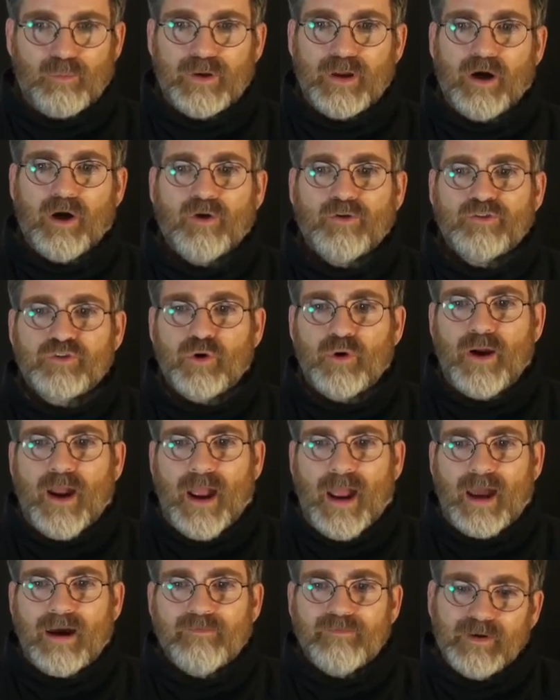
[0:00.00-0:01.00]
We also
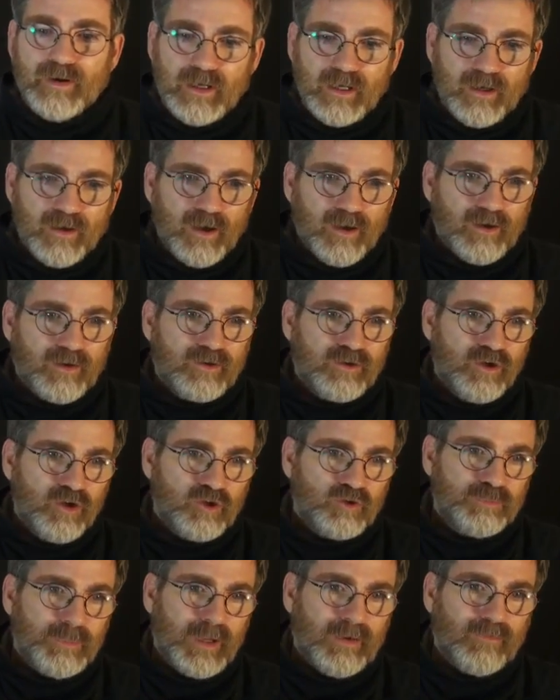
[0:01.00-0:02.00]
have
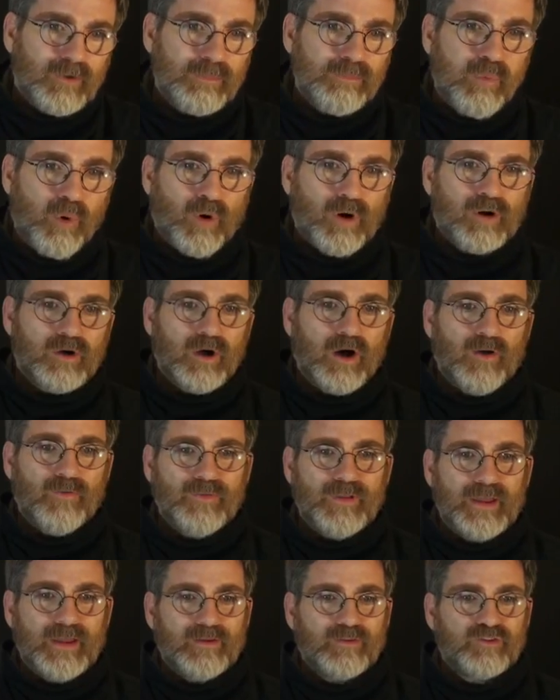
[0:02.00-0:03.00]
news being reported
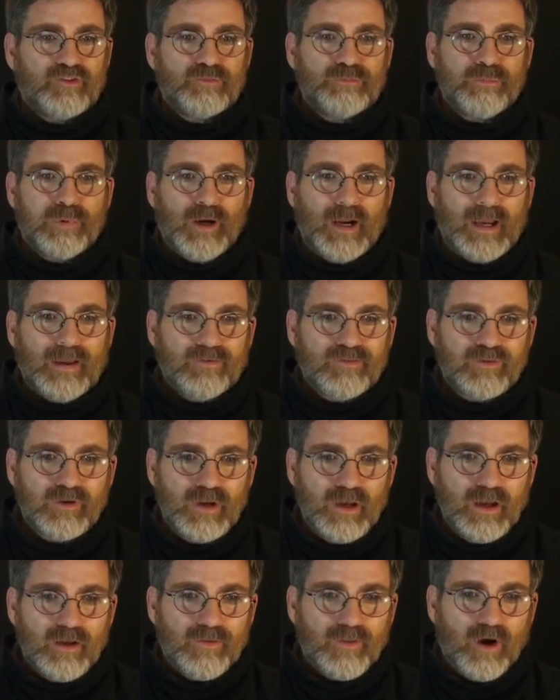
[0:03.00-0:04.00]
on the Express.